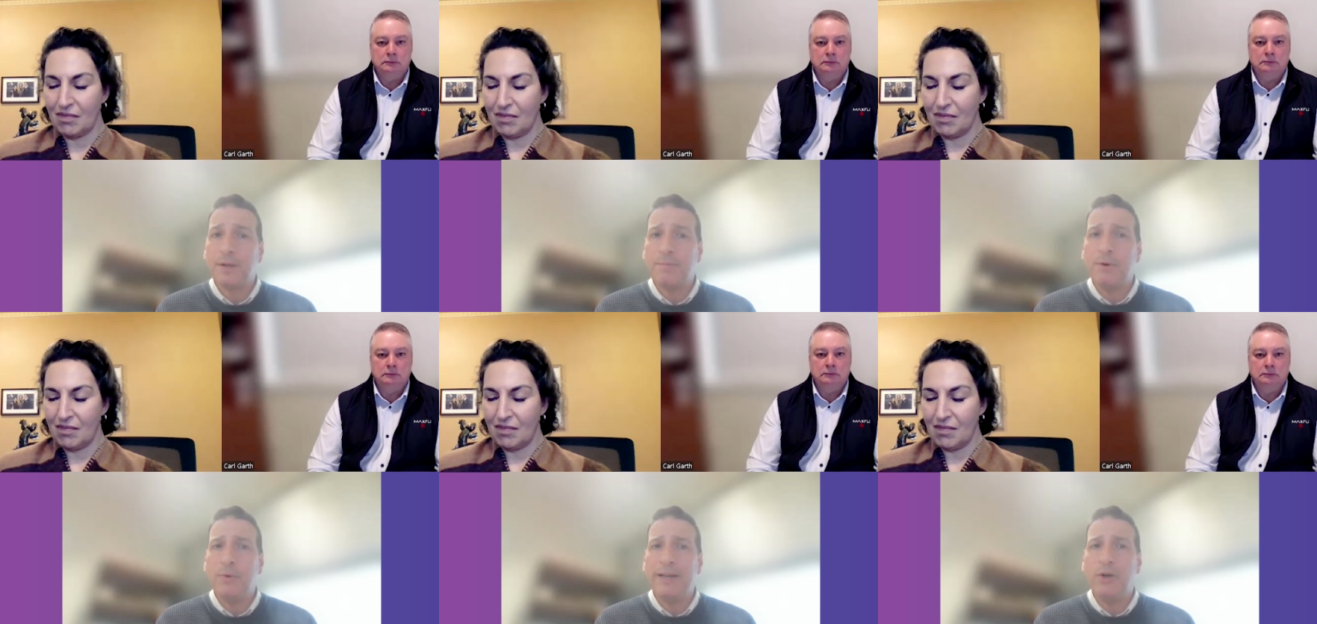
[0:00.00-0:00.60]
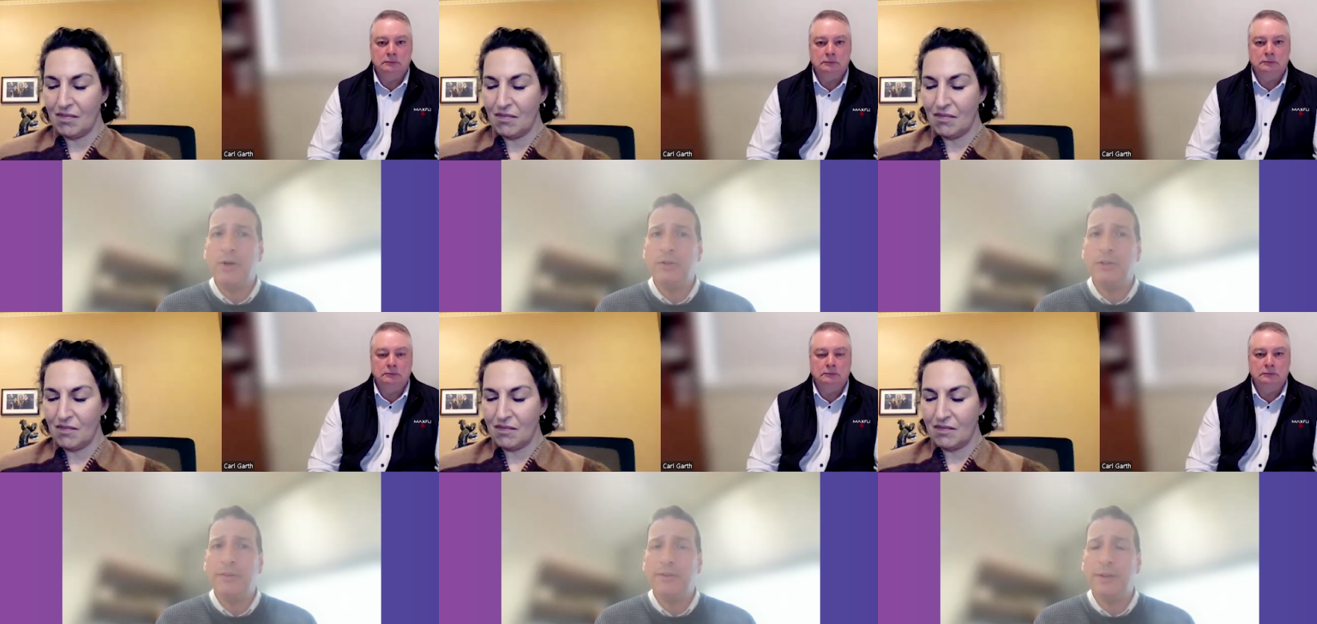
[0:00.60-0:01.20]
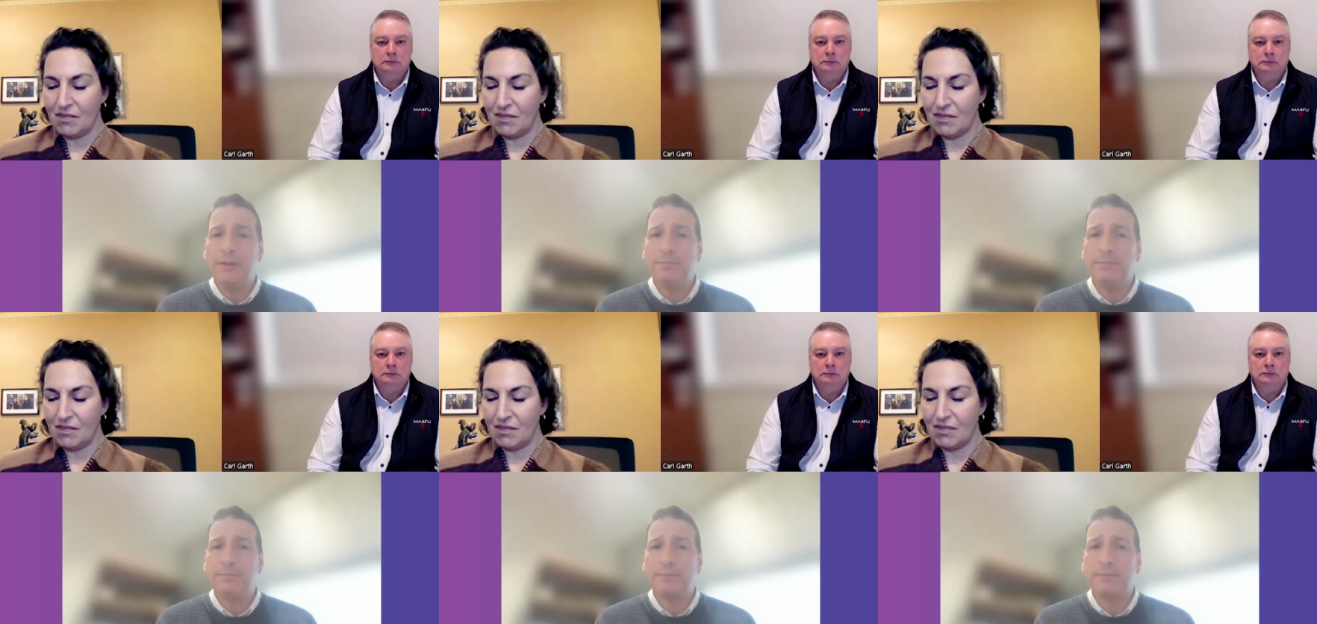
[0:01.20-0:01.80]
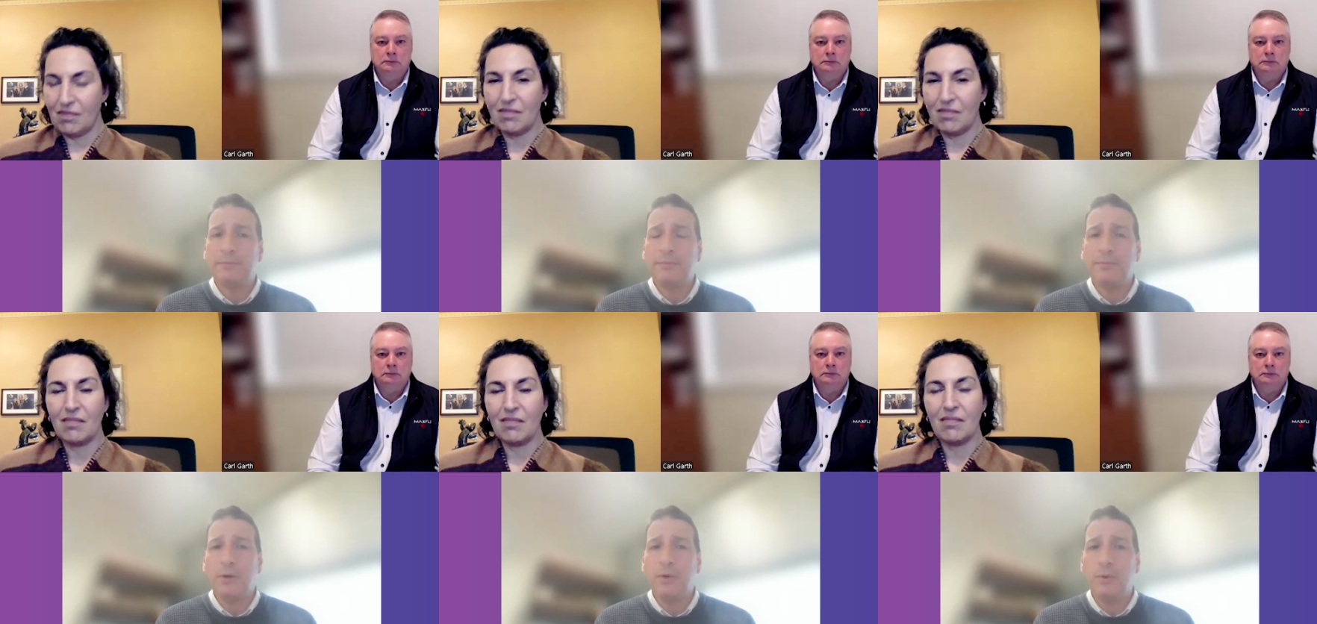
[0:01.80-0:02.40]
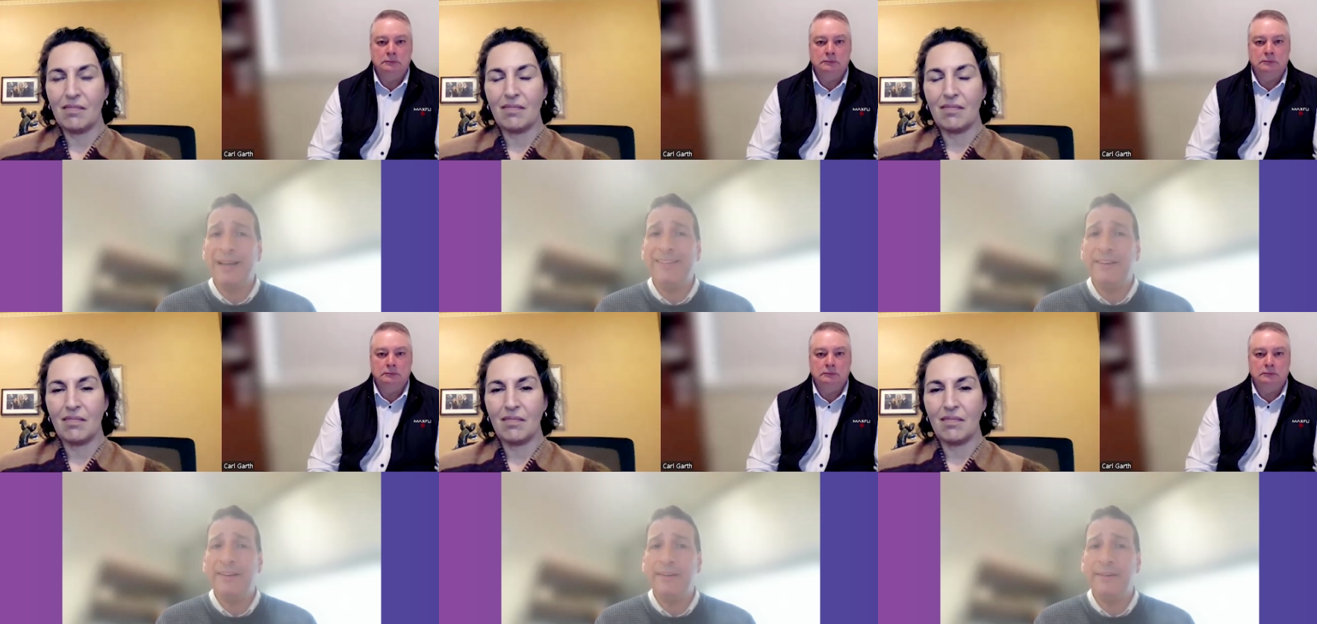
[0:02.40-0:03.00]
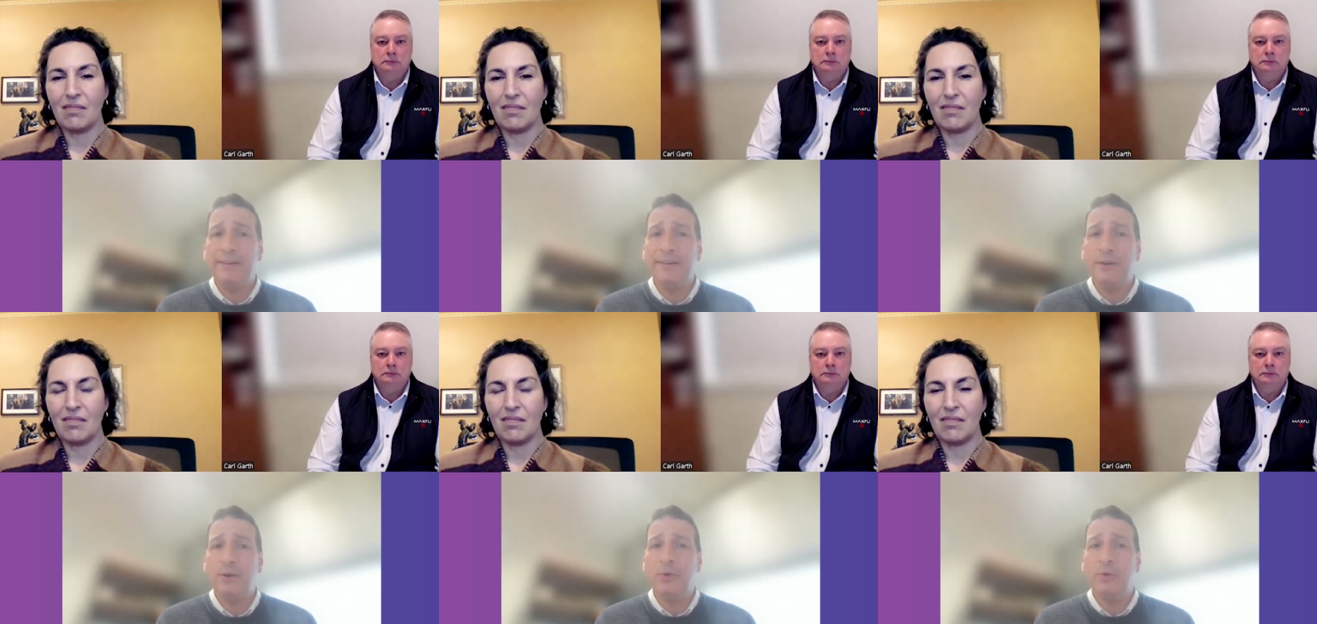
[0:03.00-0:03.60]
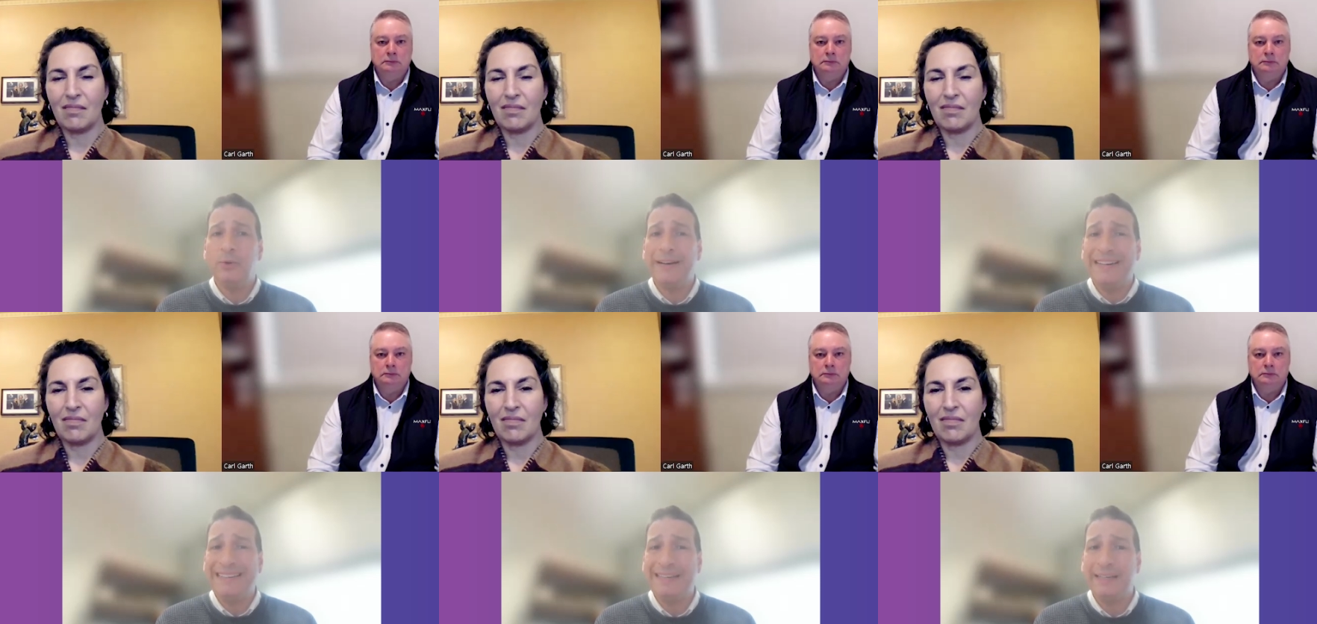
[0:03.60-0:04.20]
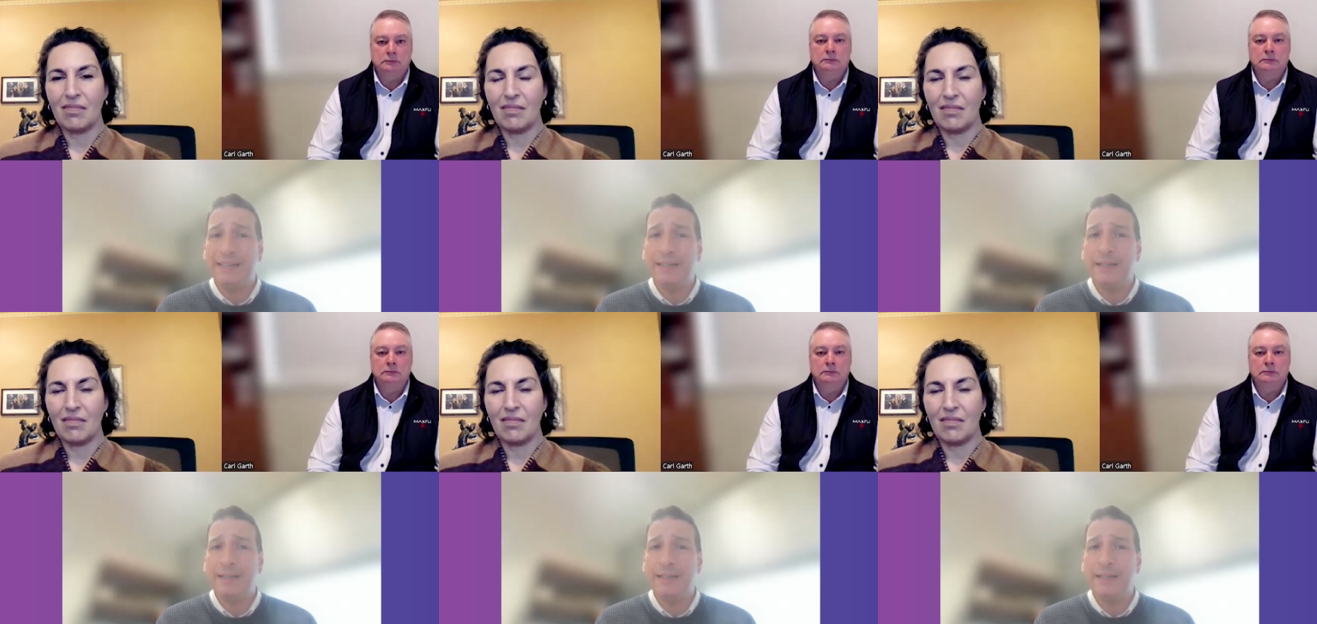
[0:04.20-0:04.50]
Speaker 1: but we're conscious that residents who are renting,